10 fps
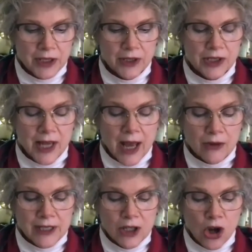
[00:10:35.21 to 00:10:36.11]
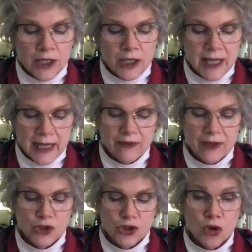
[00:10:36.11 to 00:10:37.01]
He's counting on David
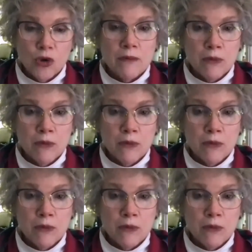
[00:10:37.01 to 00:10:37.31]
showing